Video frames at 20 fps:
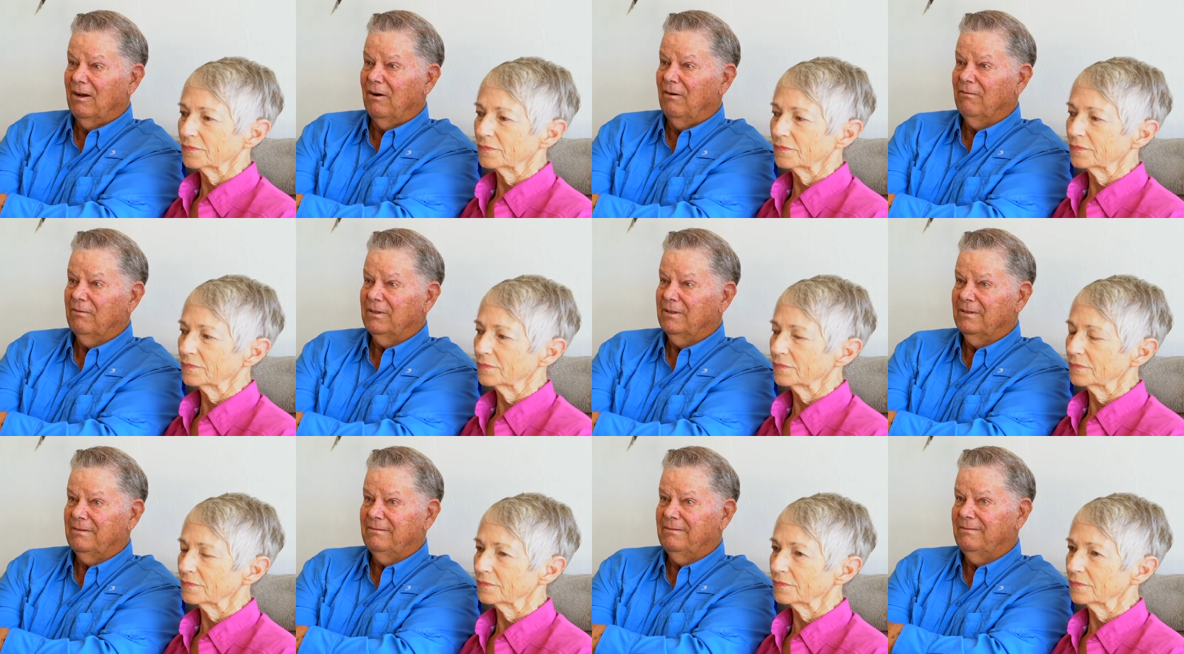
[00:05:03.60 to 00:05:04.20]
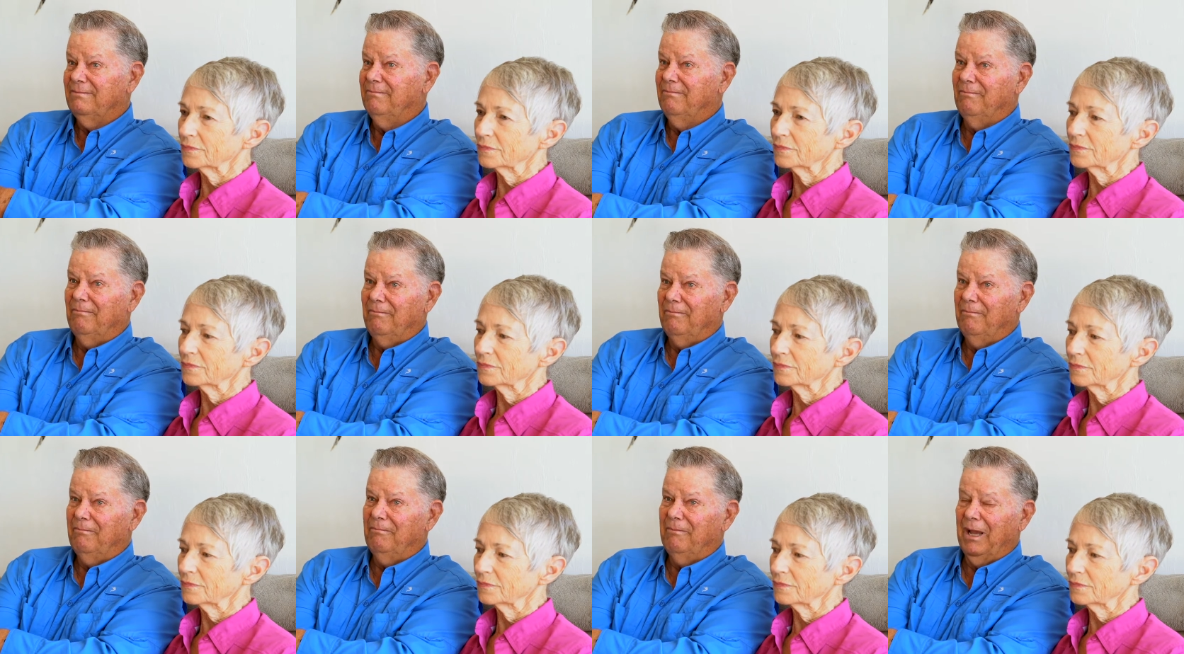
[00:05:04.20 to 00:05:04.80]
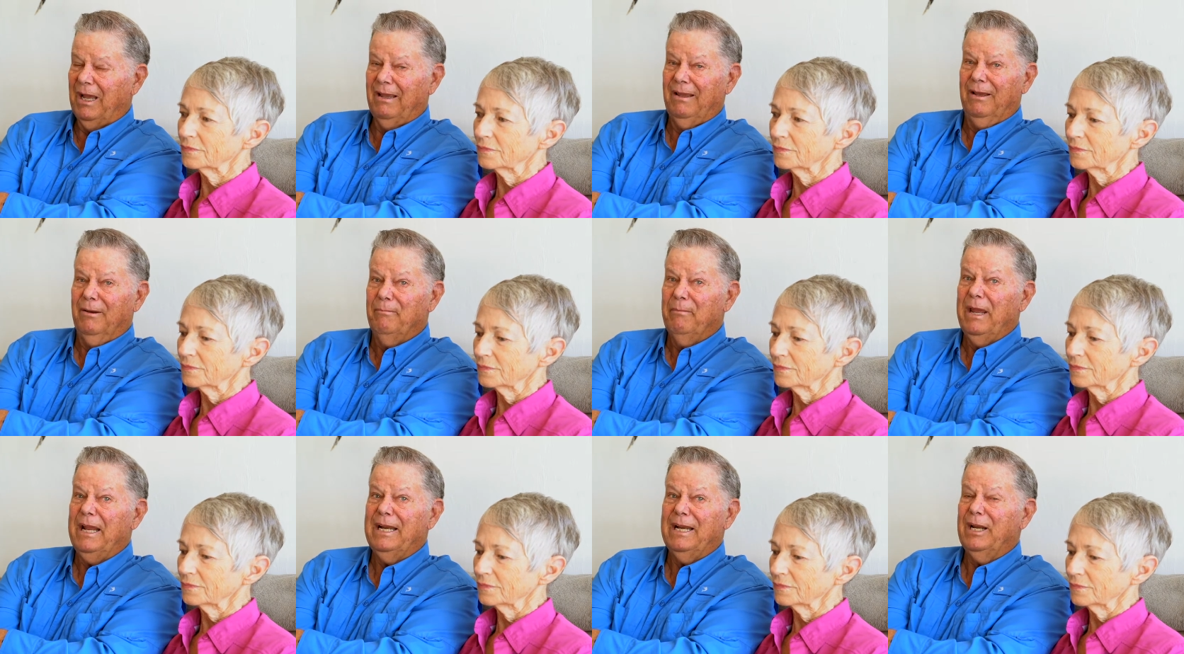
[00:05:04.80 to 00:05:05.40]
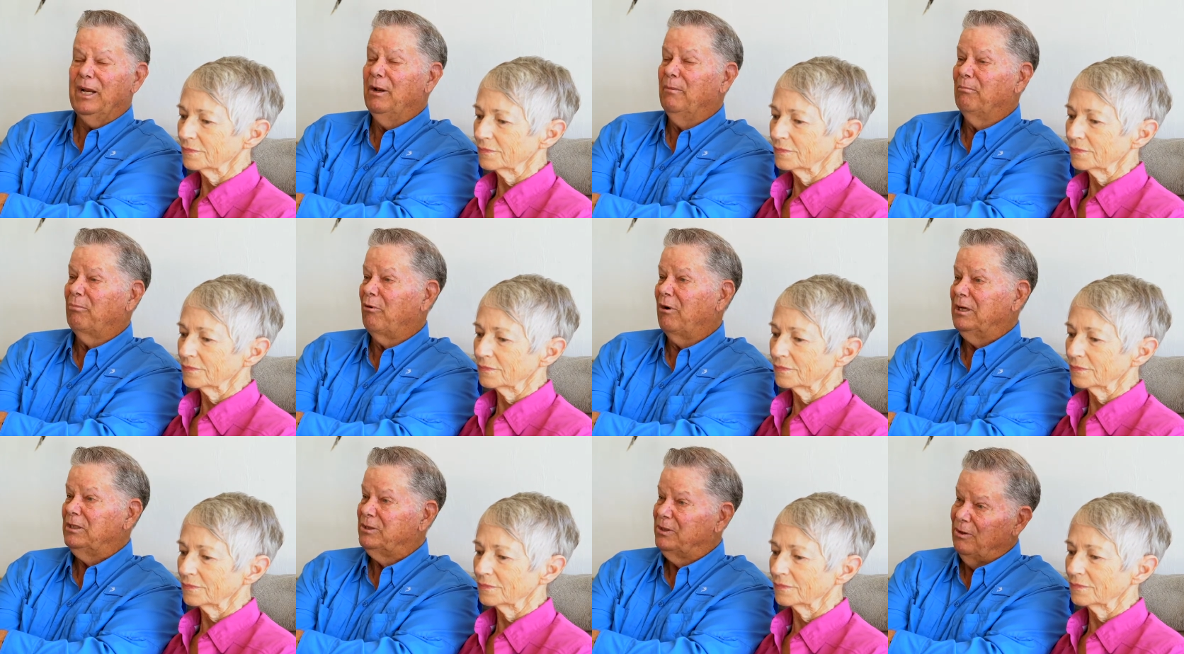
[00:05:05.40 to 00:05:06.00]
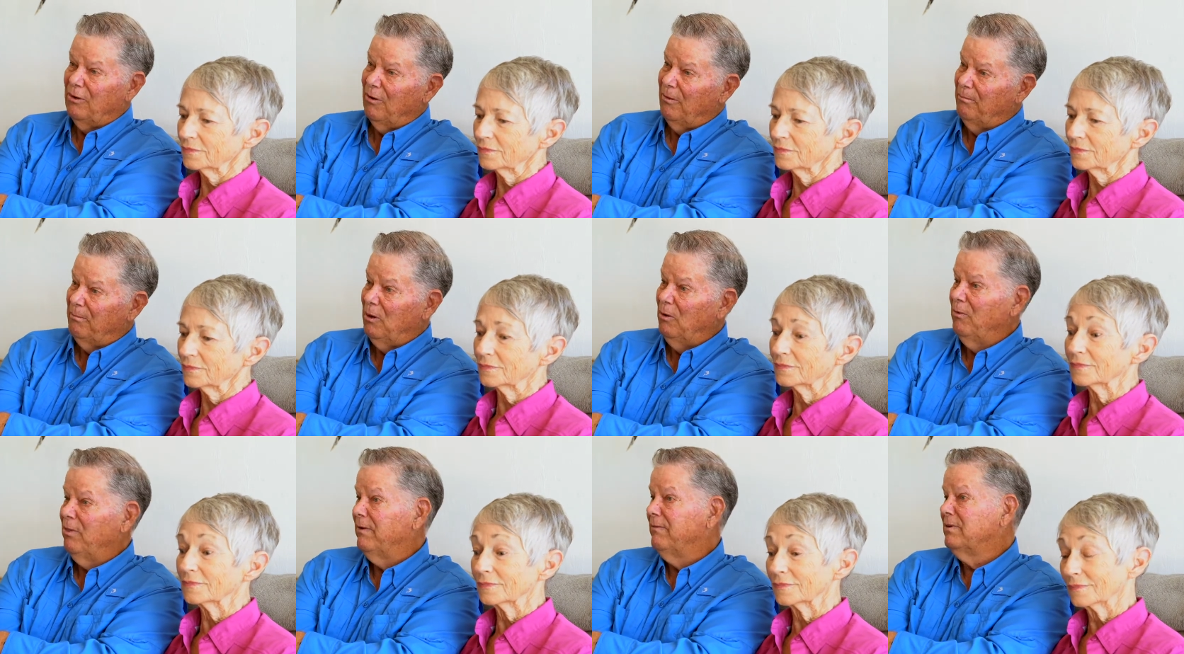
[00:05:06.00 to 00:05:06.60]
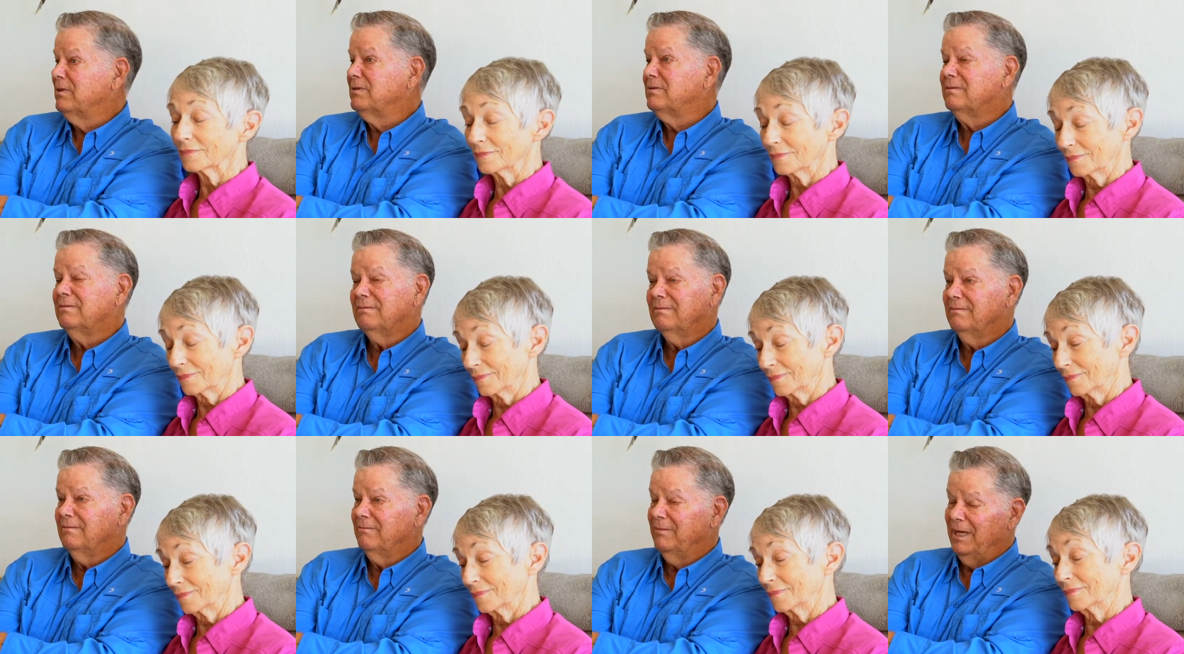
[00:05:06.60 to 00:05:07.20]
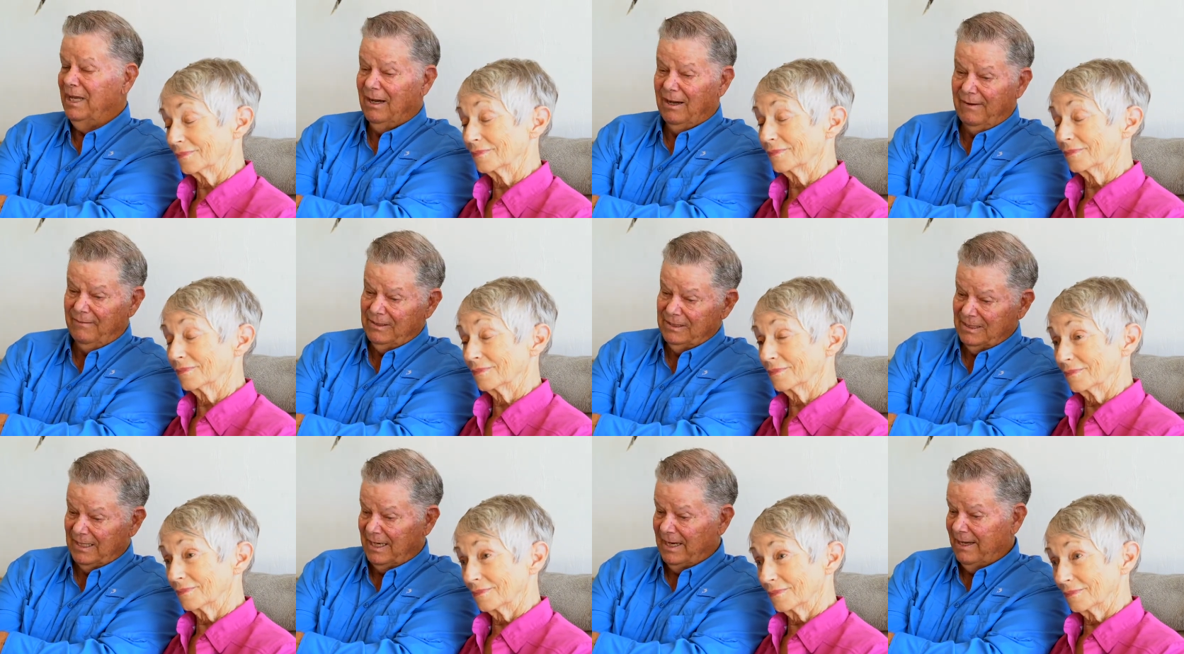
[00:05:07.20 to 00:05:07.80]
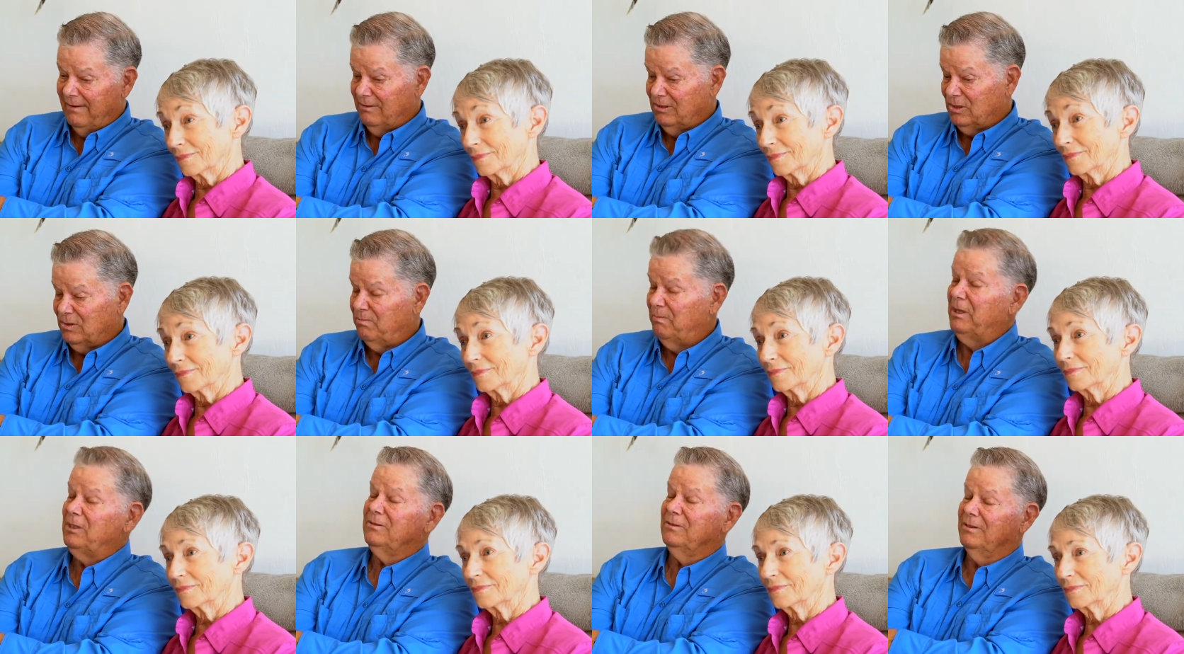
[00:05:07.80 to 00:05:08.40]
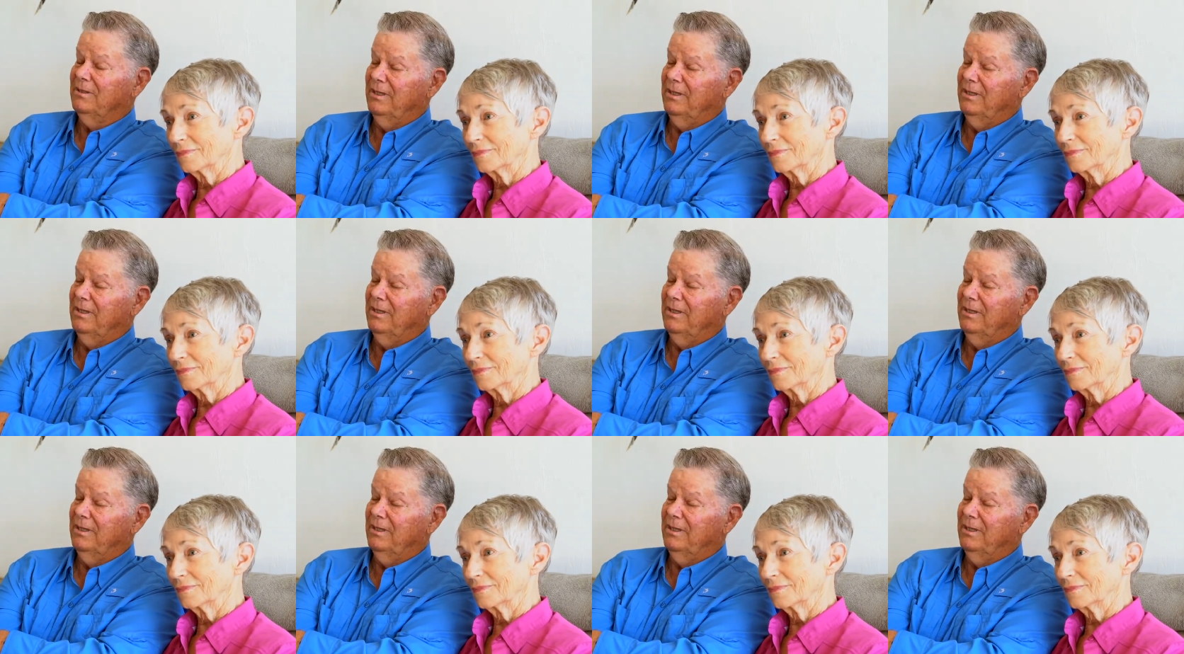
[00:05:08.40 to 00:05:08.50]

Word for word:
Speaker 1: Culver made an impression on both of us. We obviously have a special